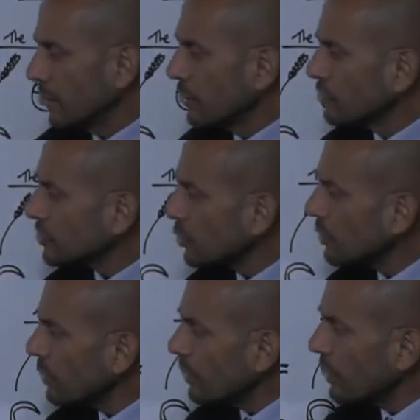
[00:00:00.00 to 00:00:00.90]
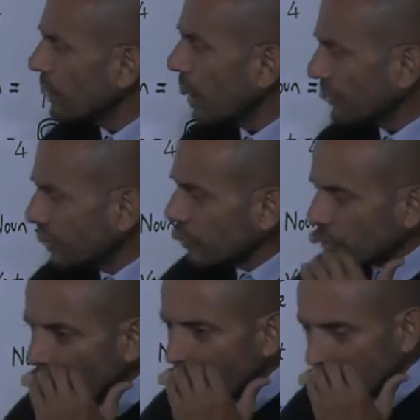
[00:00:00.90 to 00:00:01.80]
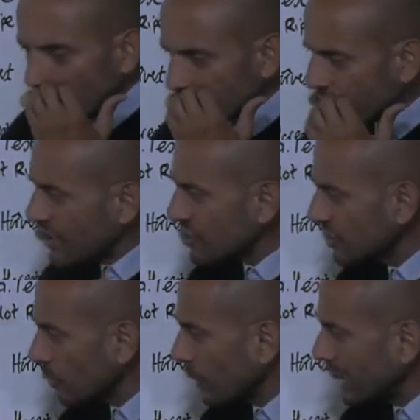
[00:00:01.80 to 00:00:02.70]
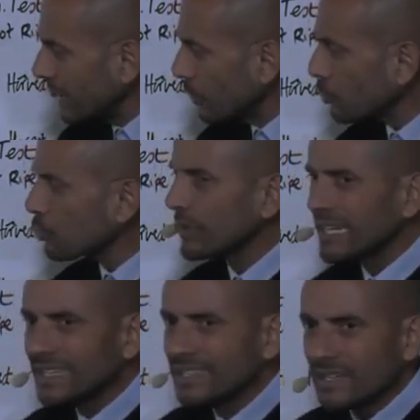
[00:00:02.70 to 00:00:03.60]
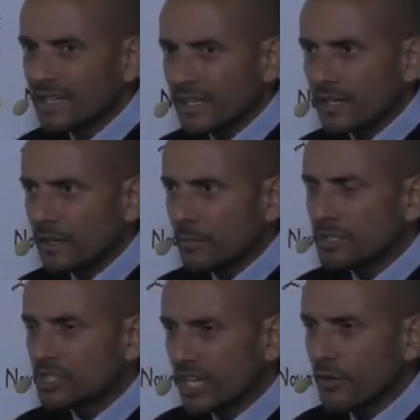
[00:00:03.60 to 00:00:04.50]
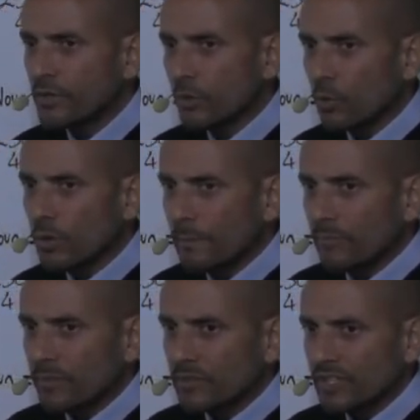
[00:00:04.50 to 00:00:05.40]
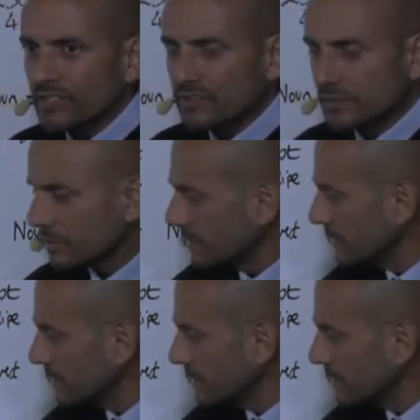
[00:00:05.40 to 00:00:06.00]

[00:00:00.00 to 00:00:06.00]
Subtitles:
So, I think you're right. The observation that we read material that's